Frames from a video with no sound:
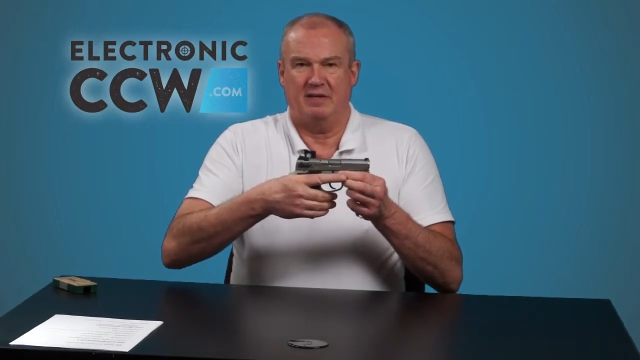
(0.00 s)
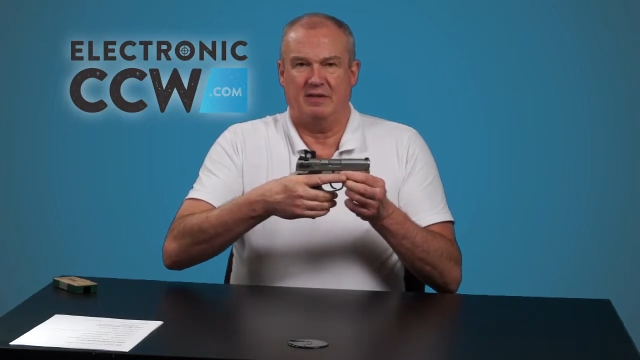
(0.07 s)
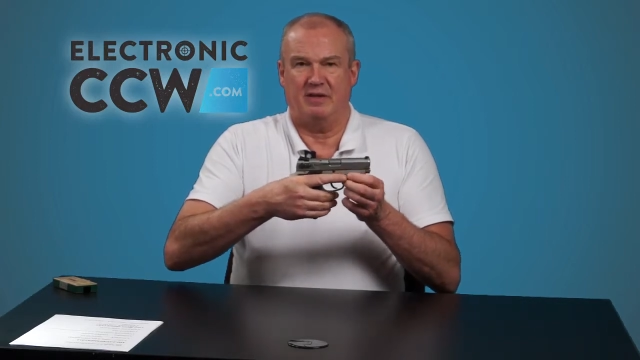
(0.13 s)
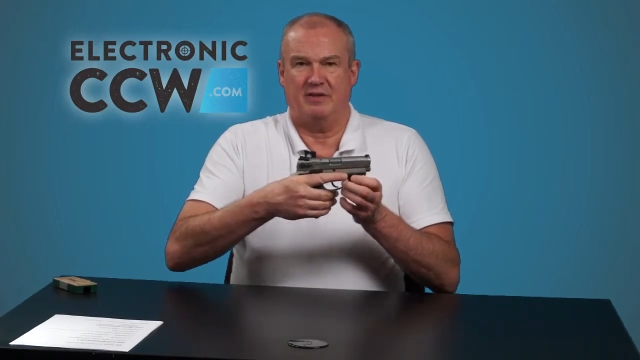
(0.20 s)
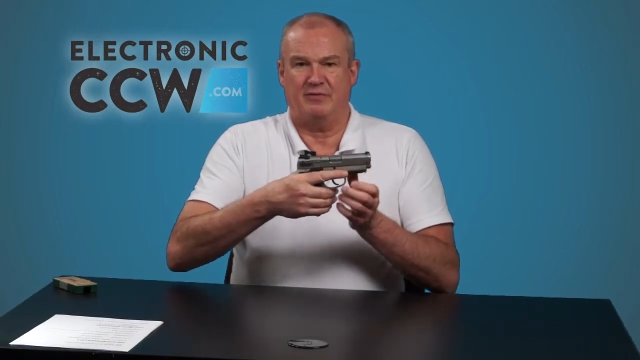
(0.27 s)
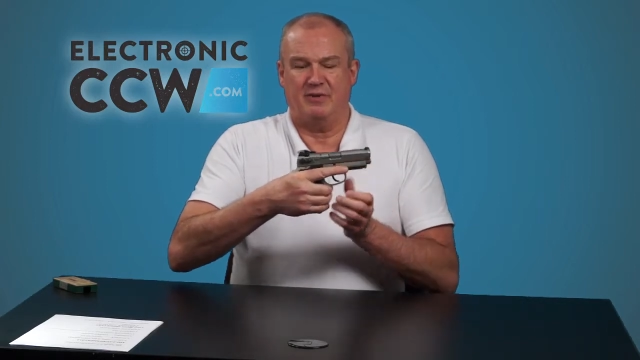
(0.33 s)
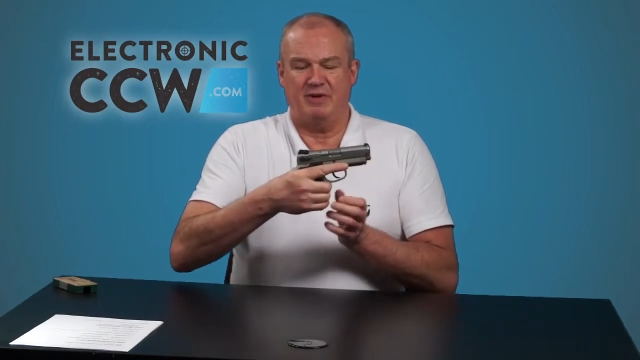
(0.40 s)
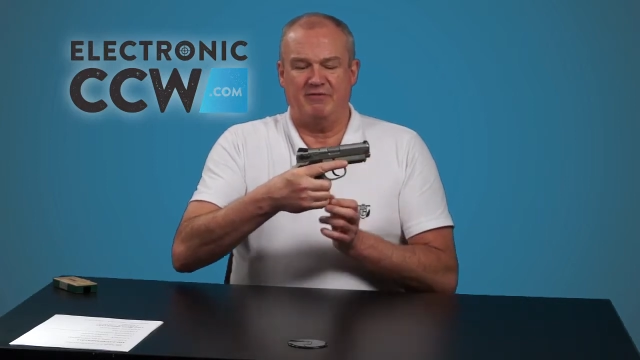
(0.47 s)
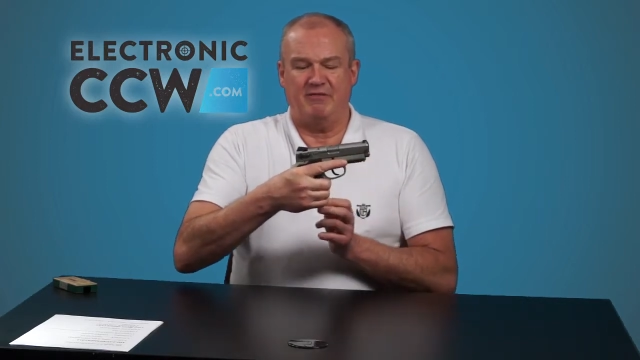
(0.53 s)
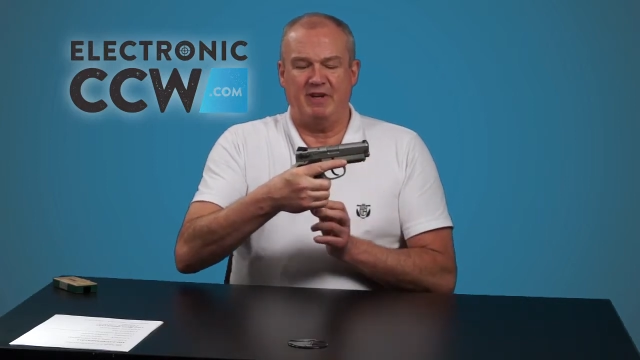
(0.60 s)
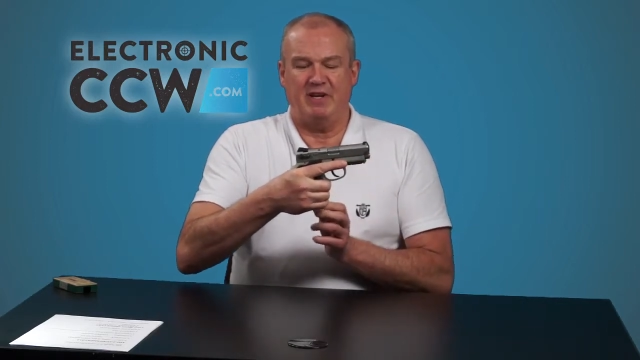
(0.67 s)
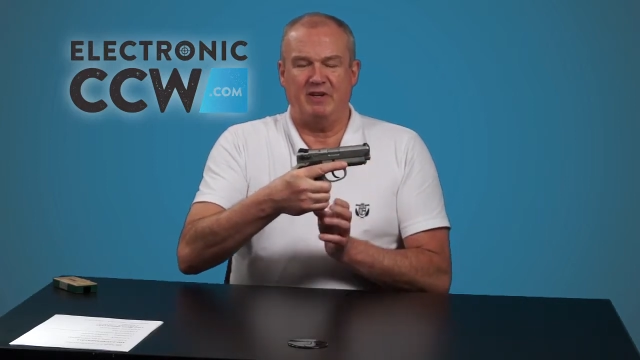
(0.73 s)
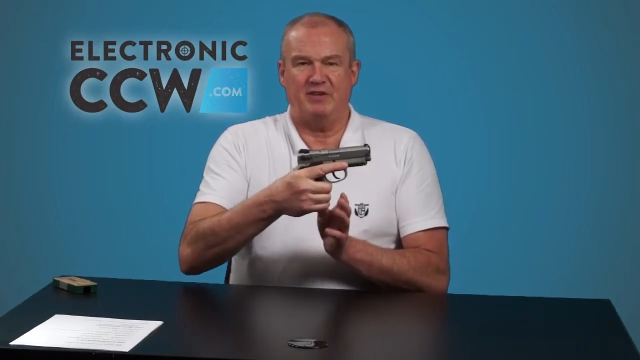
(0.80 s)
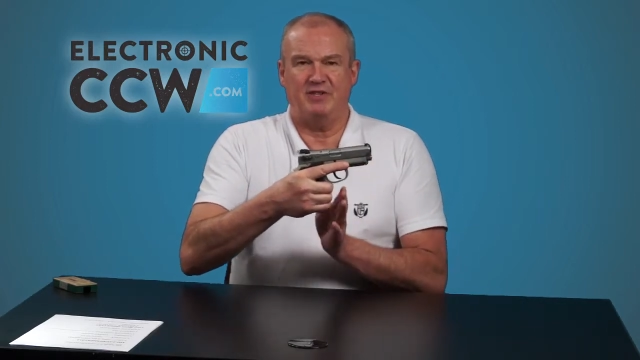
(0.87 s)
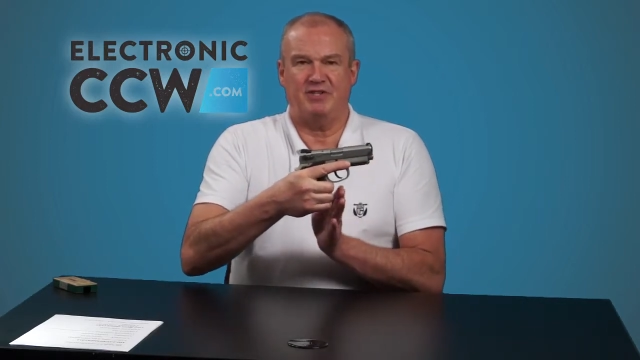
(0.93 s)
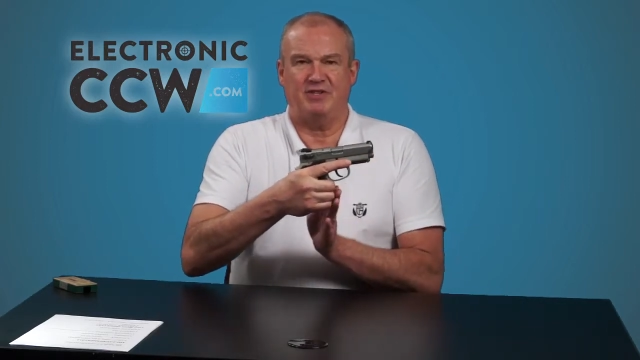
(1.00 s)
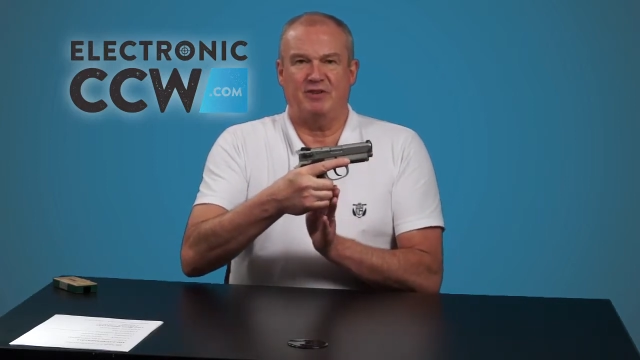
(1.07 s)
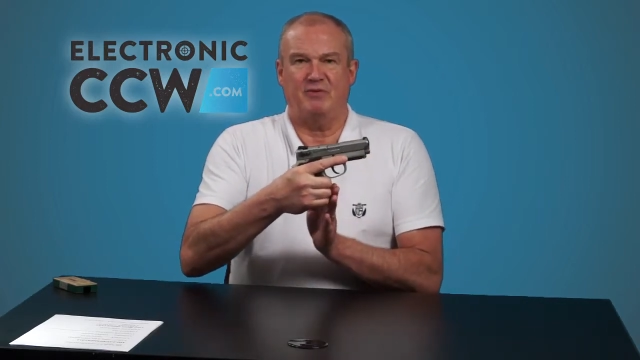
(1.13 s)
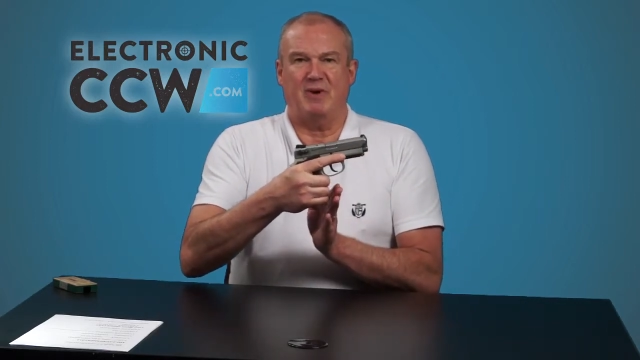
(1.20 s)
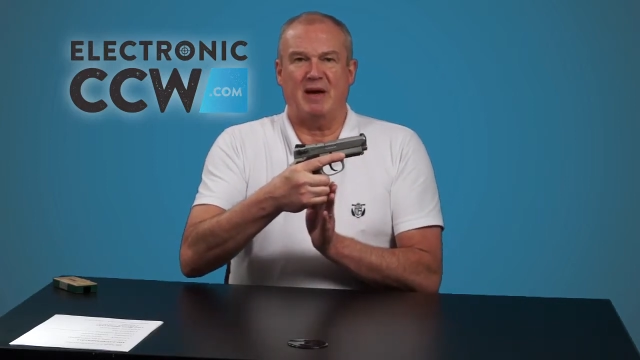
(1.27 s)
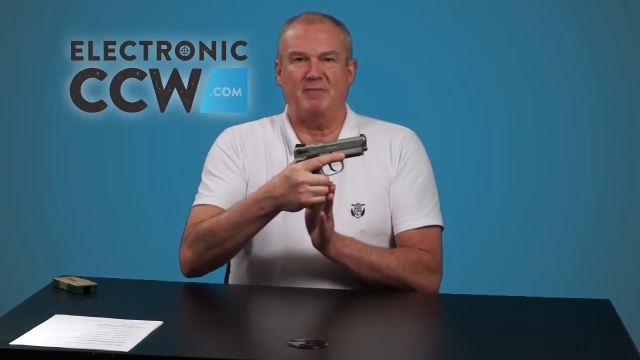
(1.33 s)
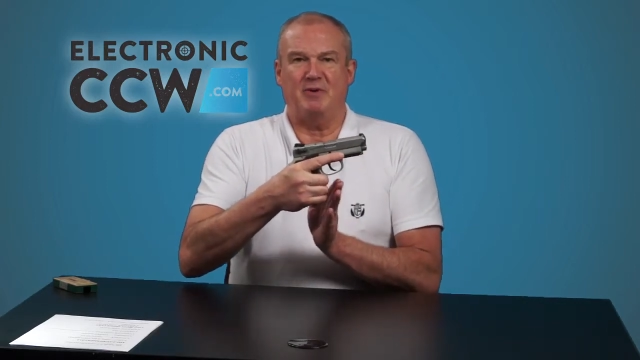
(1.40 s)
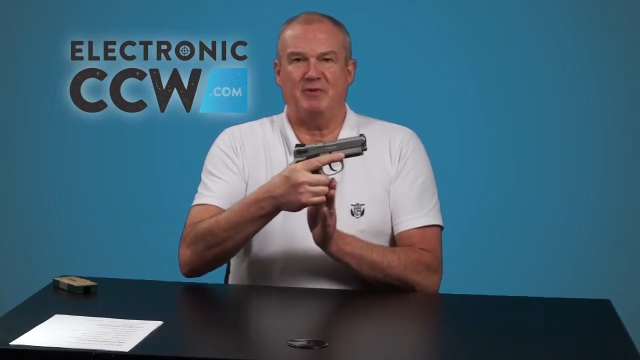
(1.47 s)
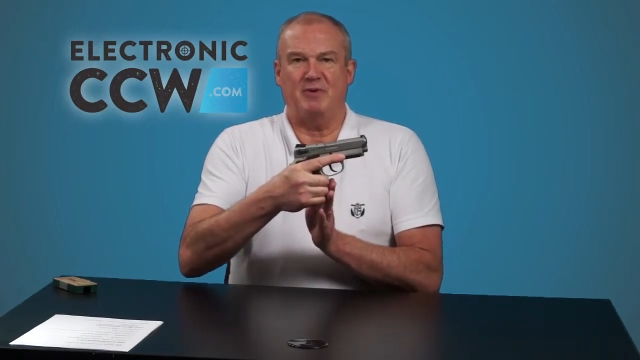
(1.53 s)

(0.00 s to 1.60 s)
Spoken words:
The three fingers are wrapped